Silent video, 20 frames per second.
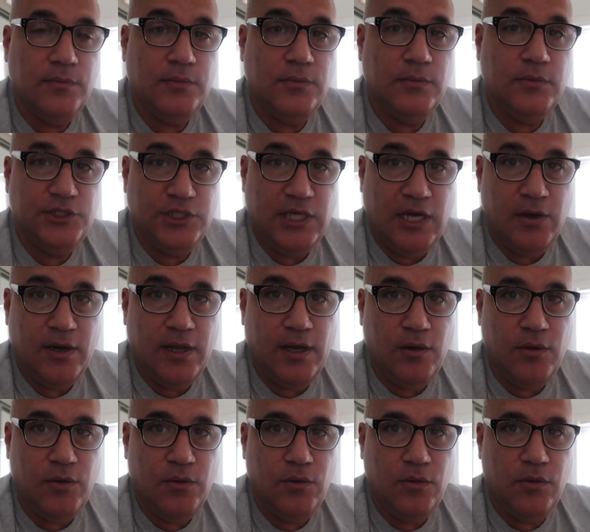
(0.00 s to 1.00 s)
shout
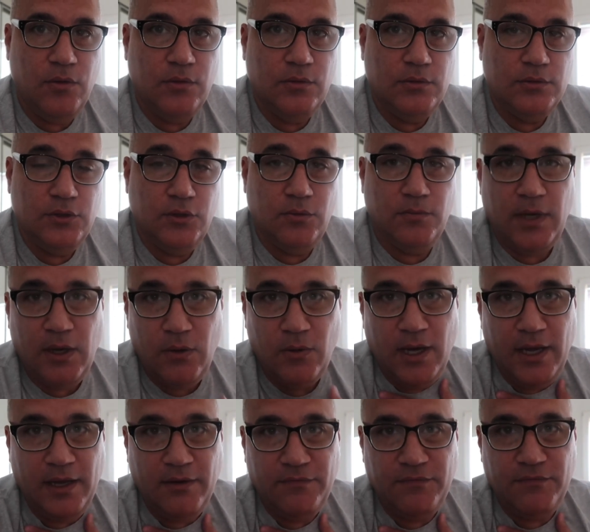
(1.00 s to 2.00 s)
out to my
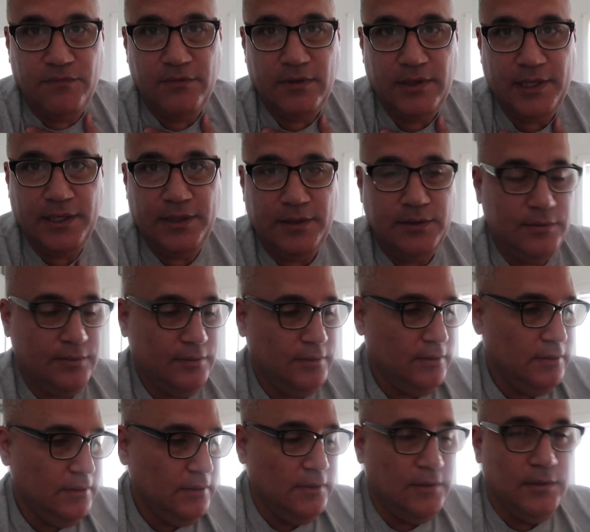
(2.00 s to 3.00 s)
wife Lynn,
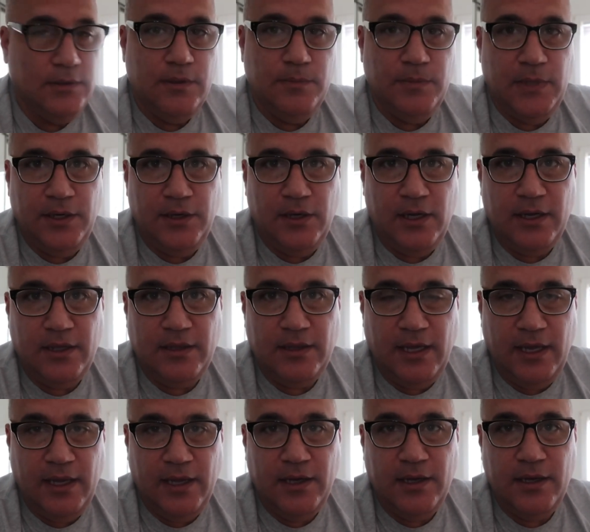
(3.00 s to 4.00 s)
my daughter
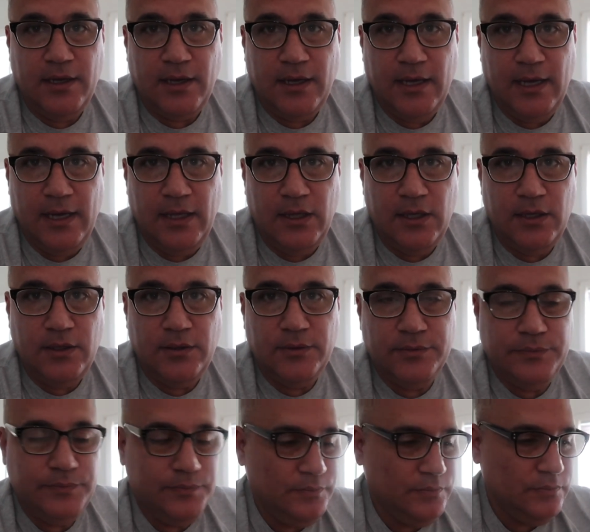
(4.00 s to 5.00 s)
Thea, and Kyla.
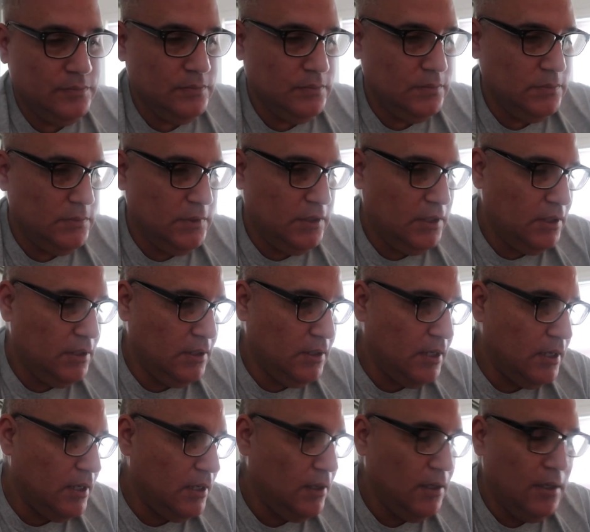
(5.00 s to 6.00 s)
And
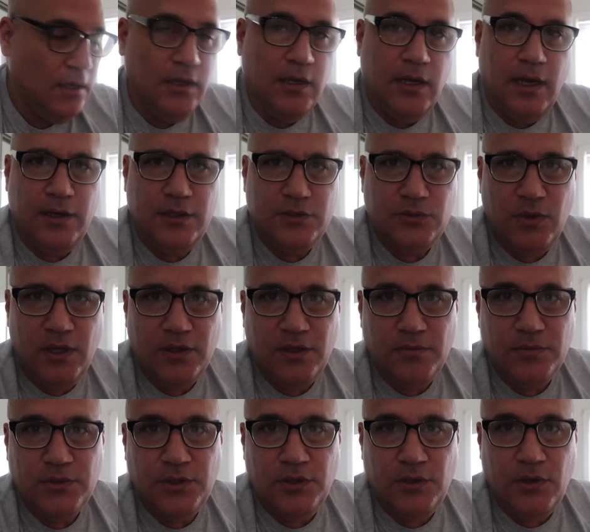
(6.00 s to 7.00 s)
I just want
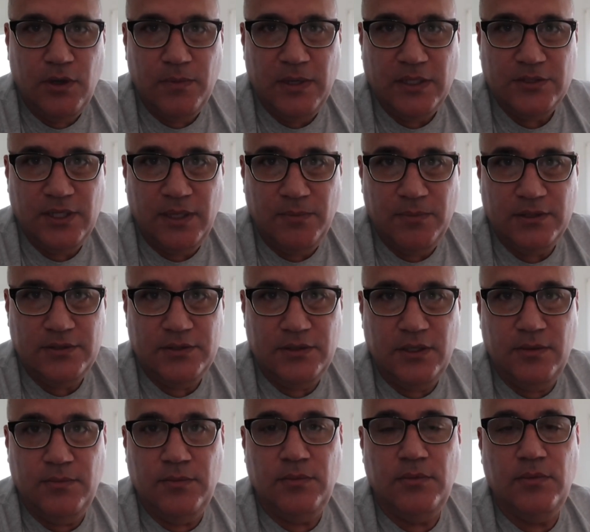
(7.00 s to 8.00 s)
them to know how much I miss
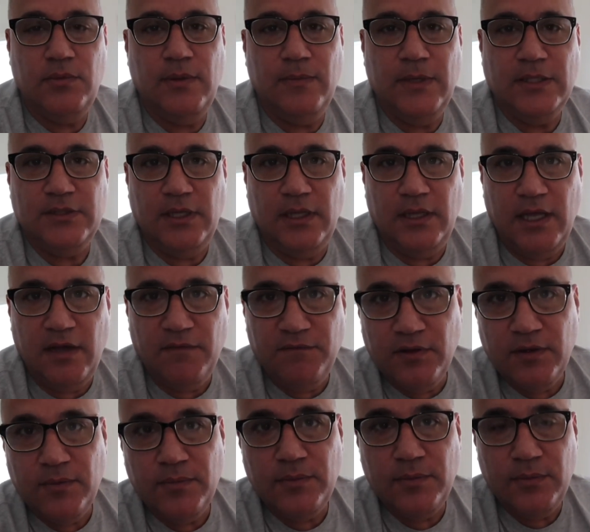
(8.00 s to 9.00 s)
them, how much I love
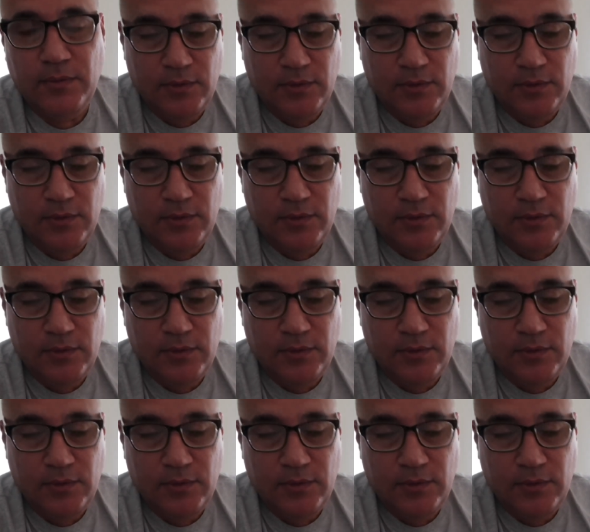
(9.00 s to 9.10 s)
them.